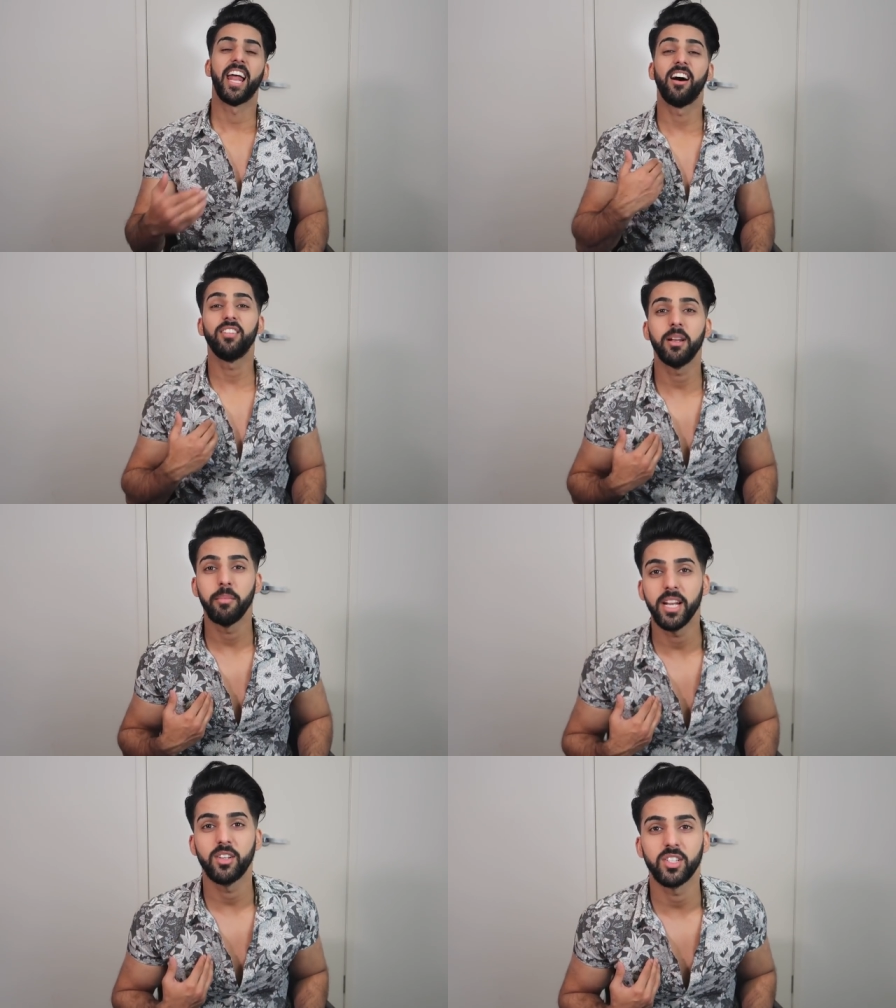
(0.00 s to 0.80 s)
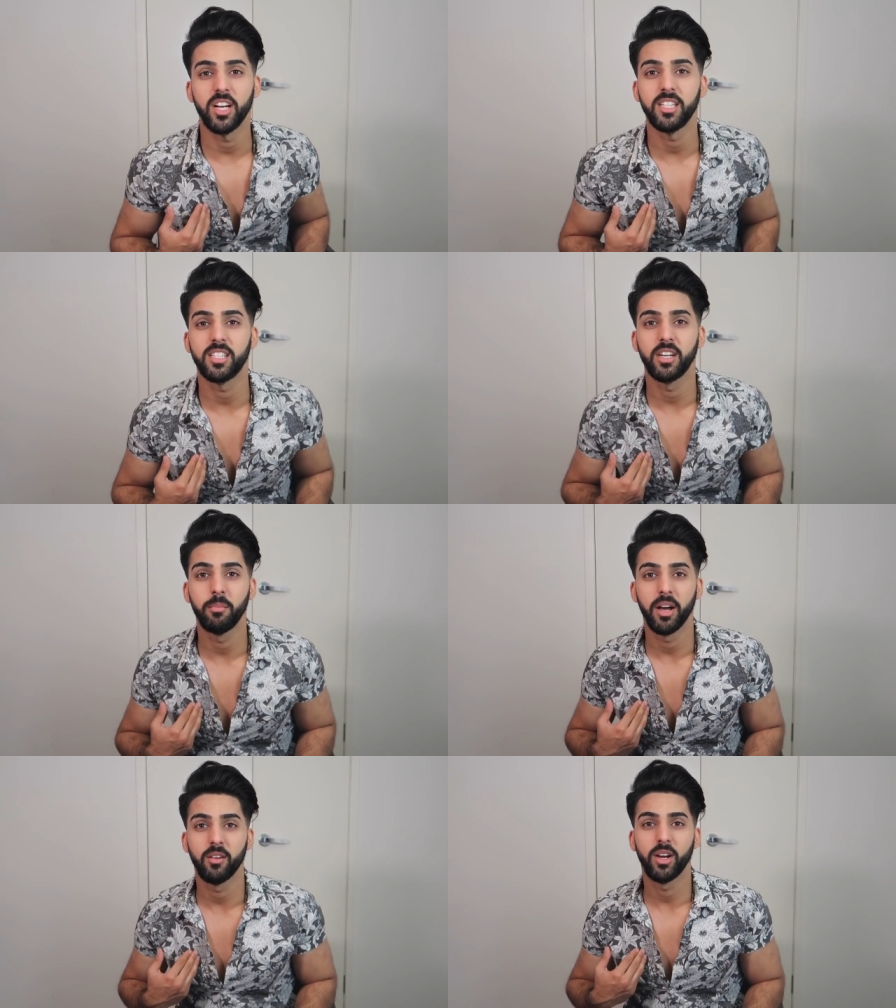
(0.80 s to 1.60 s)
And I've done a medical science degree,
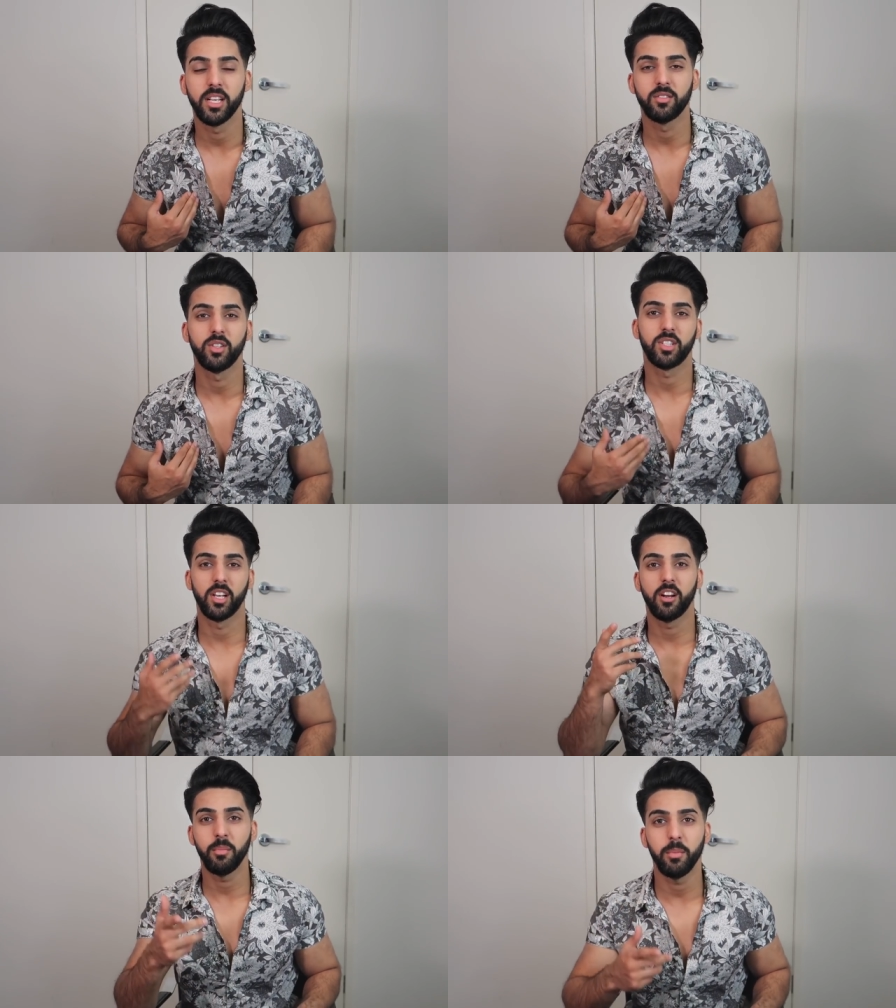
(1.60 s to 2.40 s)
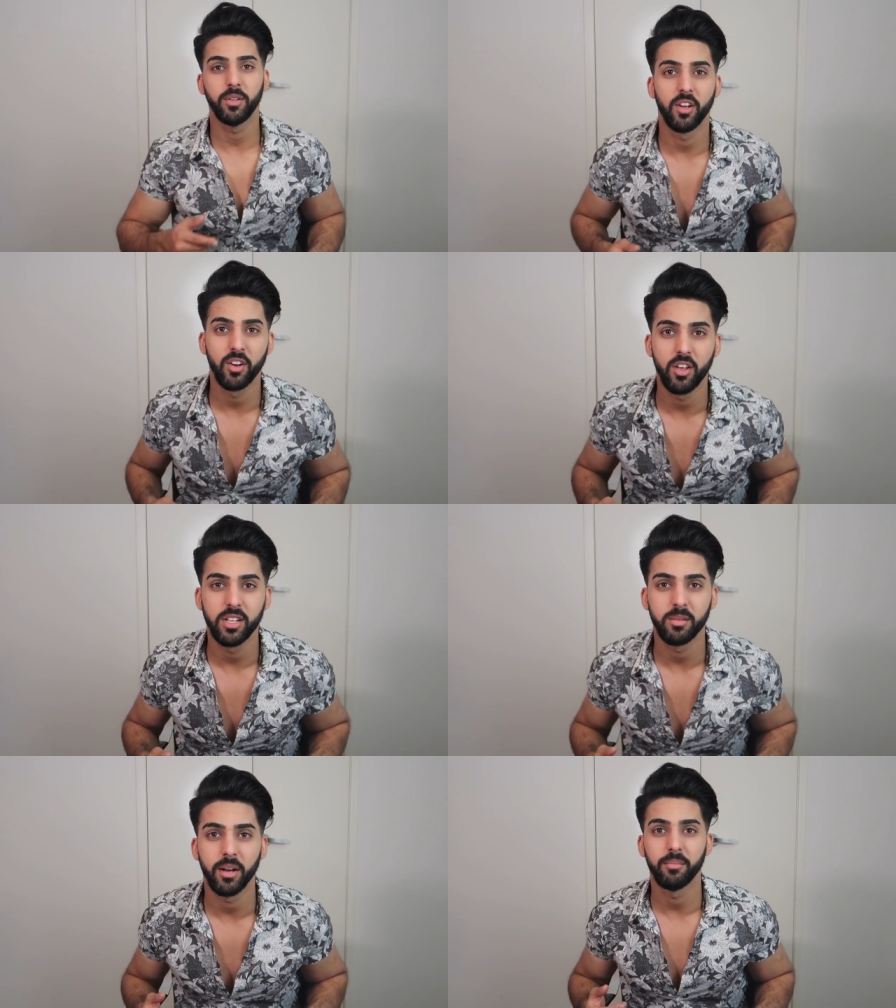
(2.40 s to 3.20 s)
by the way, as well. So a lot of people don't know
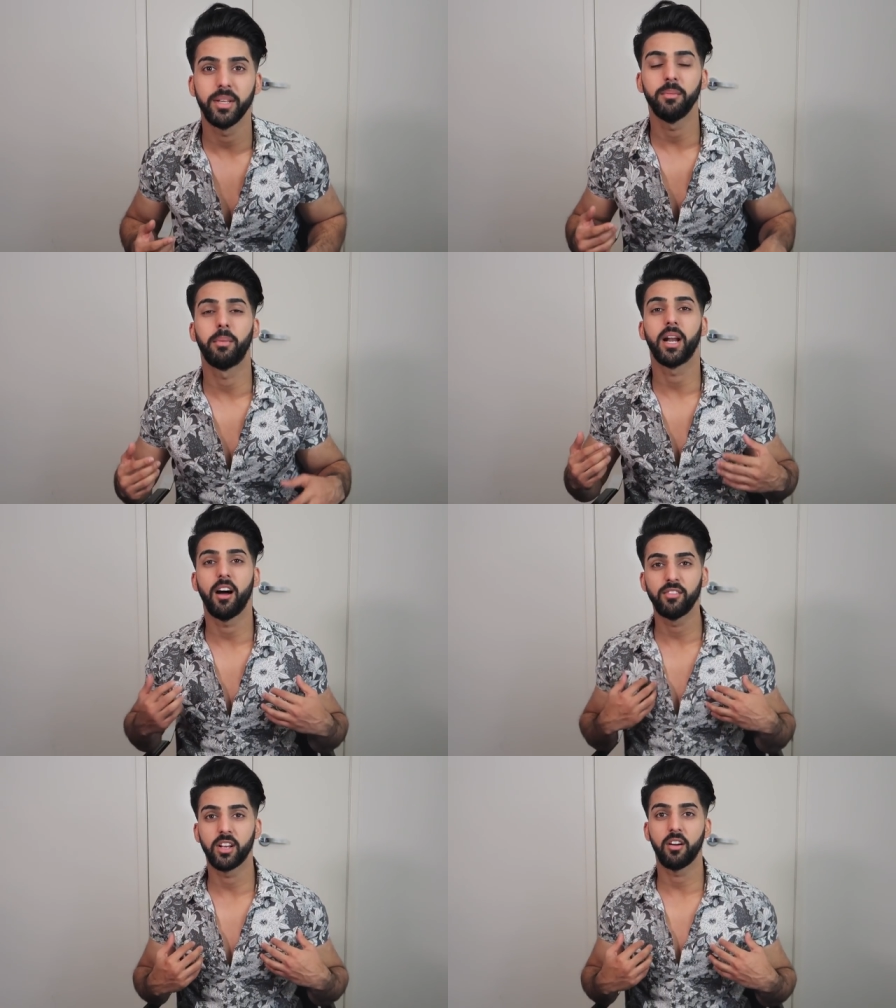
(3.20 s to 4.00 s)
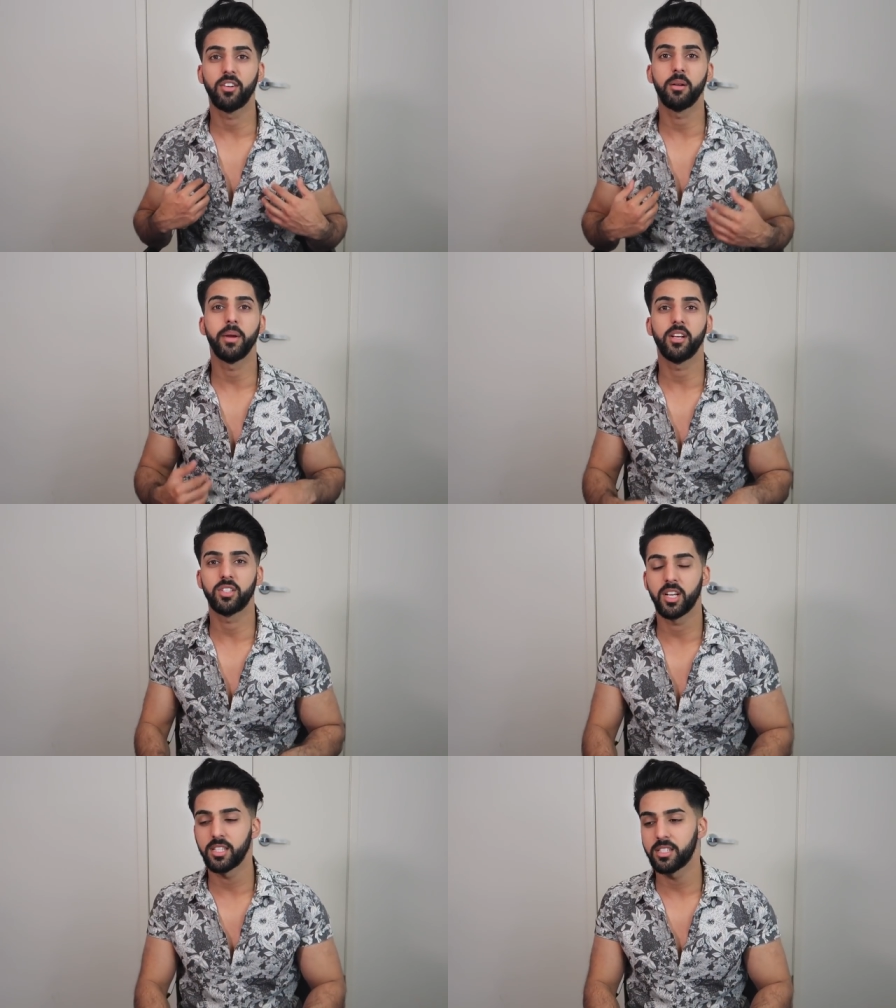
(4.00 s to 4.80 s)
this about me, but I've, done, I've got a
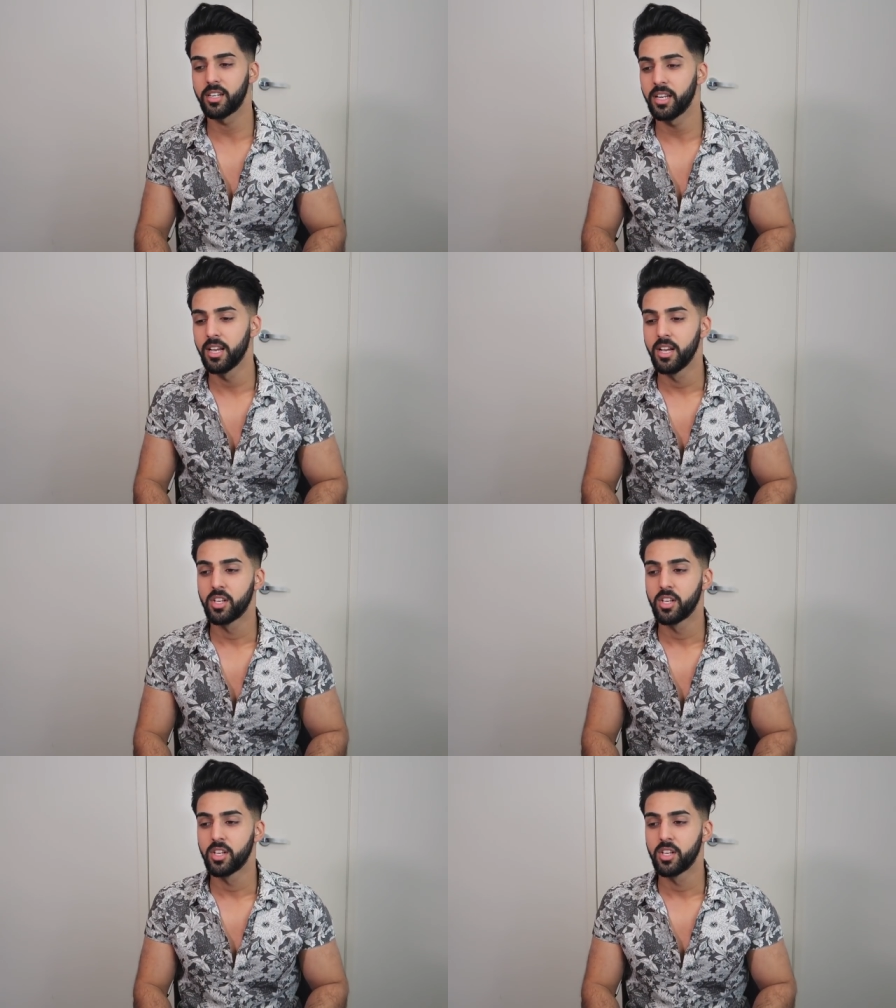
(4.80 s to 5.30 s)
medical science degree.